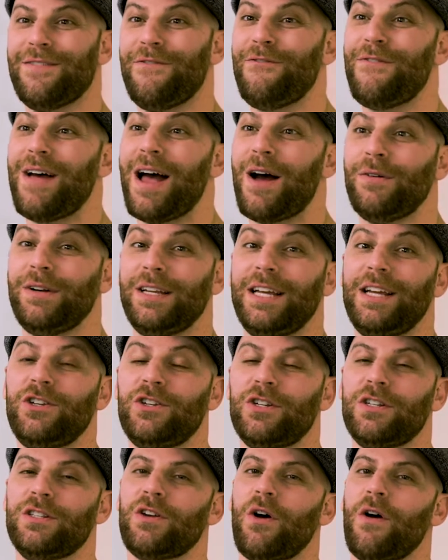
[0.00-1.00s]
The
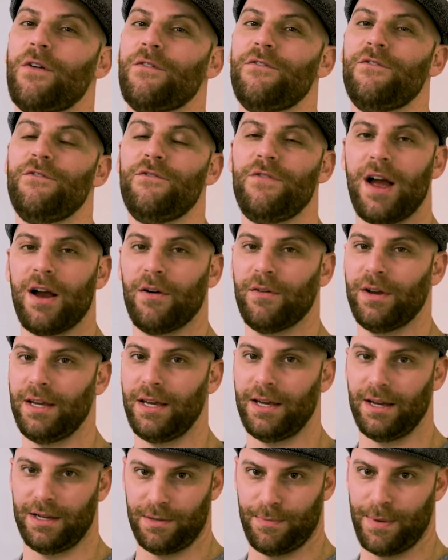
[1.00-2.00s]
foundations are
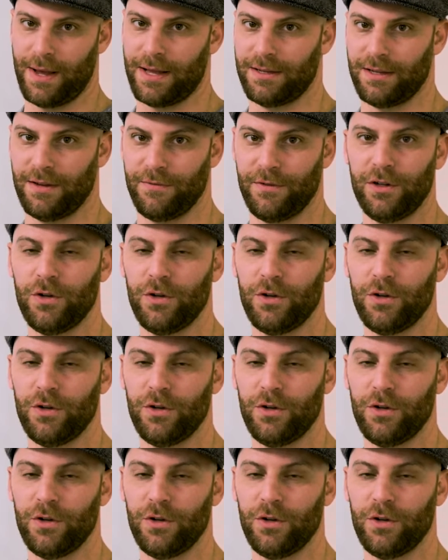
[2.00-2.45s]
very expensive.